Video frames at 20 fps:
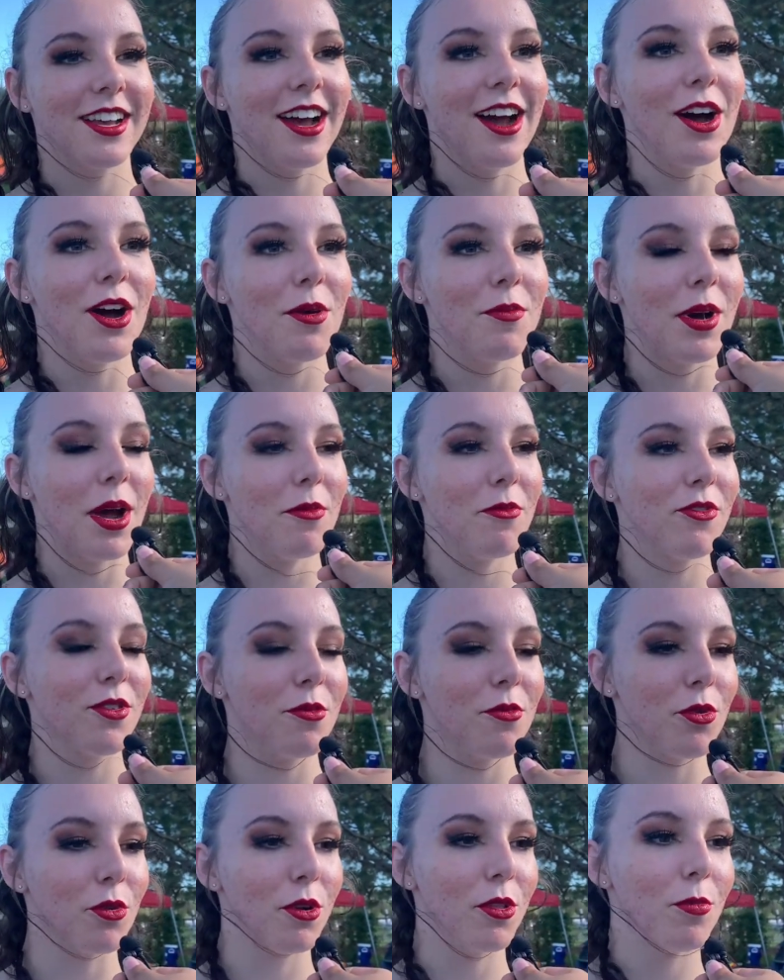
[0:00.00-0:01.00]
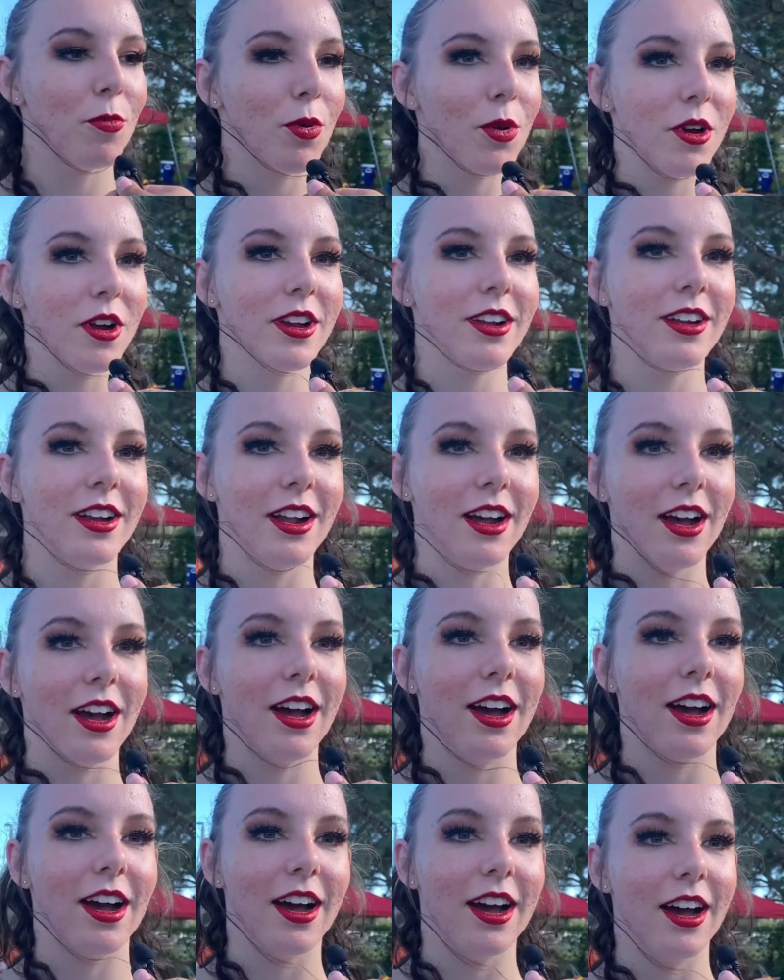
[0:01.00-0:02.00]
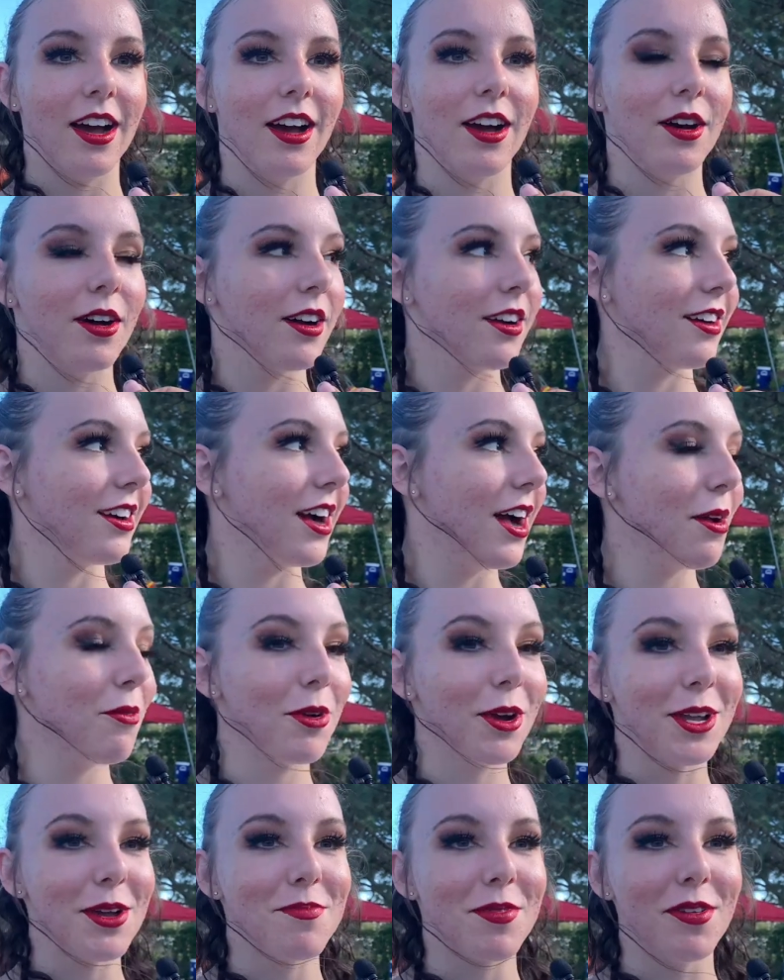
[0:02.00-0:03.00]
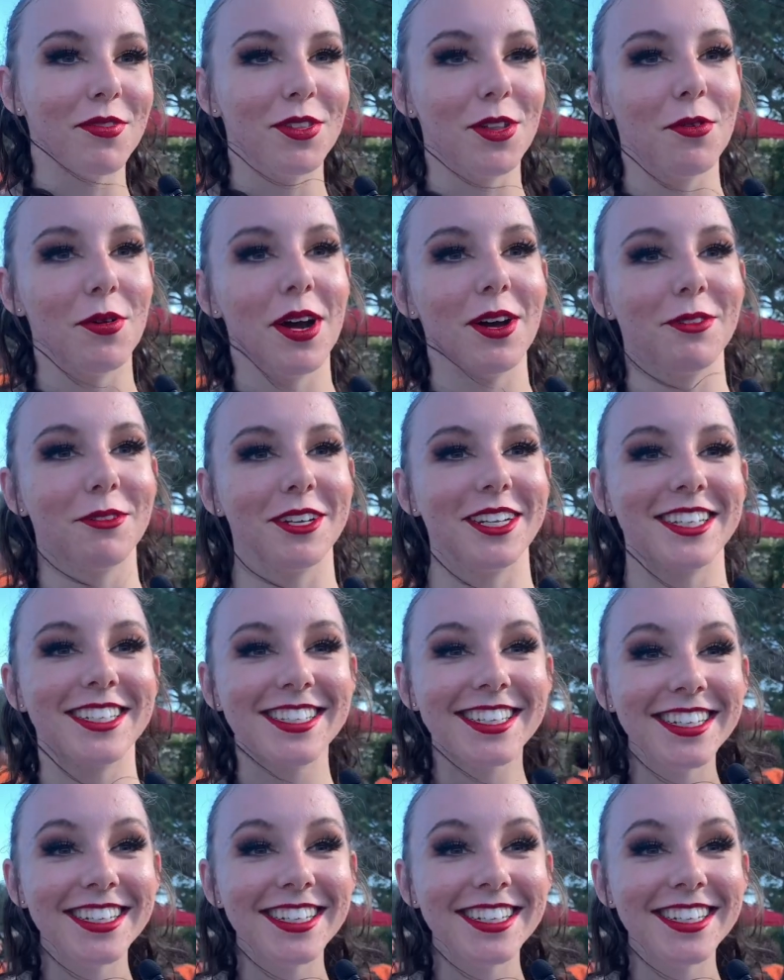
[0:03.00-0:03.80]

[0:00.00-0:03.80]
I'm from Northport. I work at Buffalo Wild Wings.